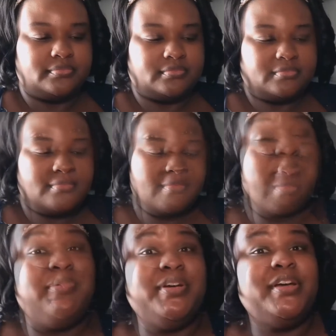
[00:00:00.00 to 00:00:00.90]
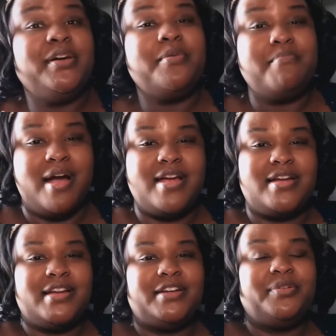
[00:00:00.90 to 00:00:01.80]
do my
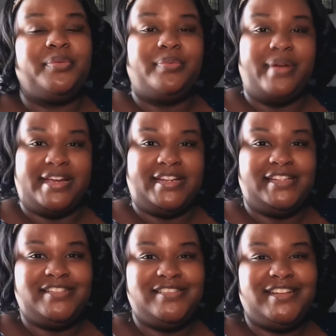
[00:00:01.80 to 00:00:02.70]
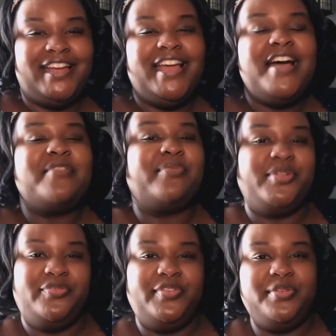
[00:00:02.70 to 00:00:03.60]
bookmark rating
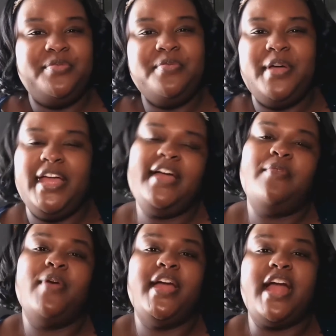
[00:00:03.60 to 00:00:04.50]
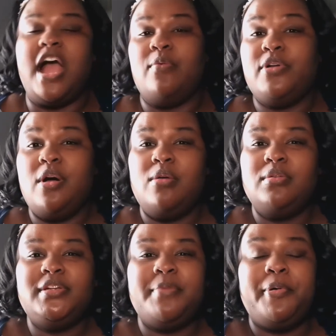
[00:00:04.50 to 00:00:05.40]
review, where I will
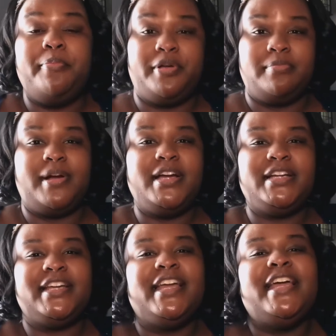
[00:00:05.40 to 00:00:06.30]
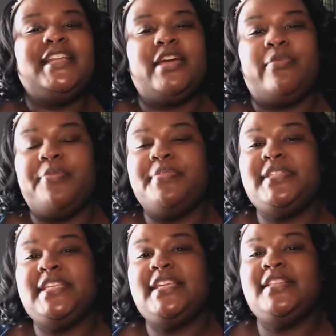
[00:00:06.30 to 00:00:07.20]
hold up a bookmark that
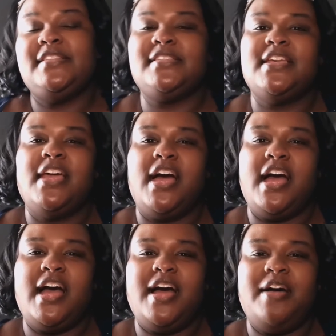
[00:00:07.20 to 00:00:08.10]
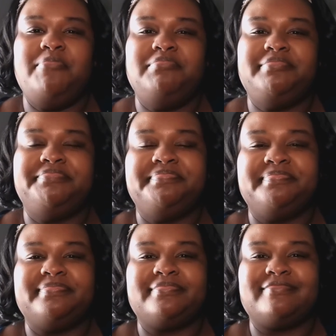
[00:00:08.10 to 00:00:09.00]
represents
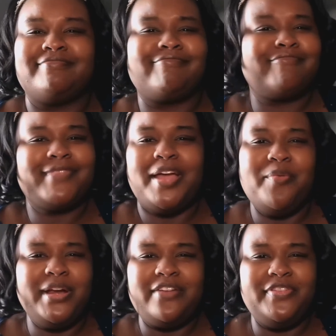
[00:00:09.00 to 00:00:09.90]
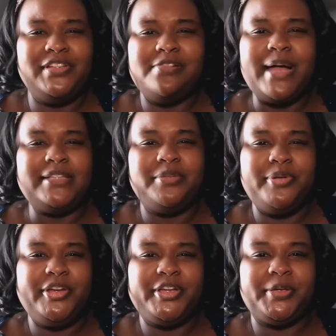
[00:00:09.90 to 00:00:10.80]
what I feel about the
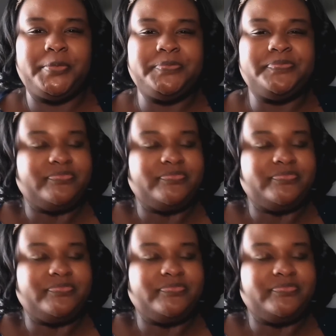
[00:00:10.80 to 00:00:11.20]
book.